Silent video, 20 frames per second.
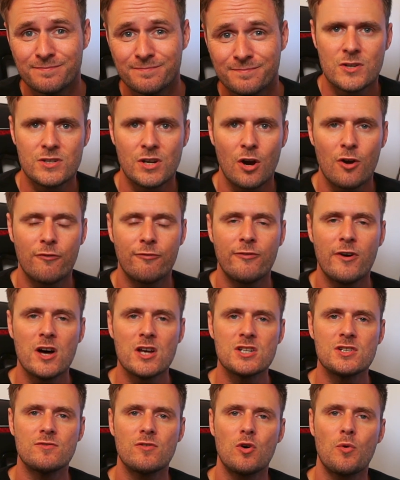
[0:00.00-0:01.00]
So
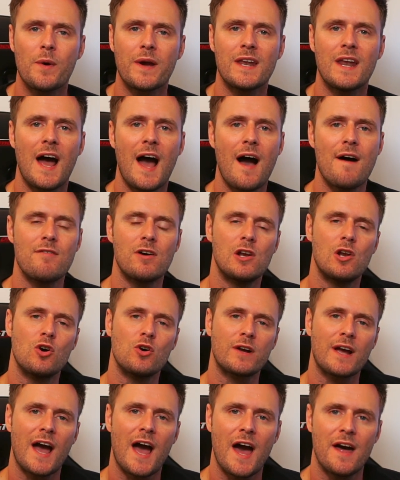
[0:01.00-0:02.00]
first of all, we're going to have a
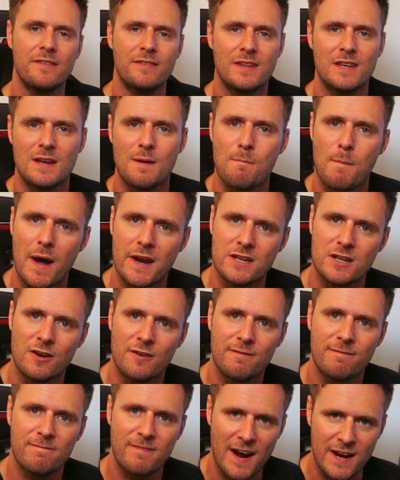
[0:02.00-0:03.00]
look at the
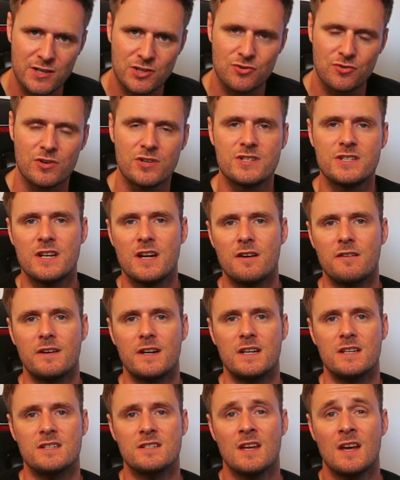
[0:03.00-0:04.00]
Manufacturer
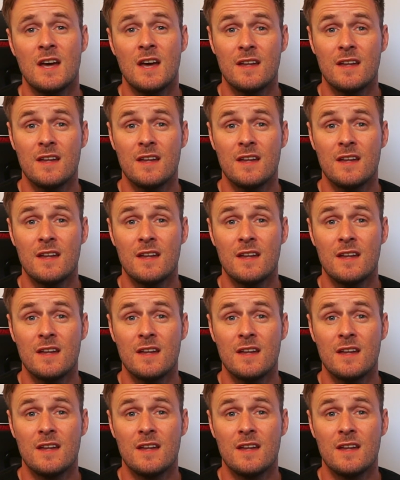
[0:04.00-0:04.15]
series.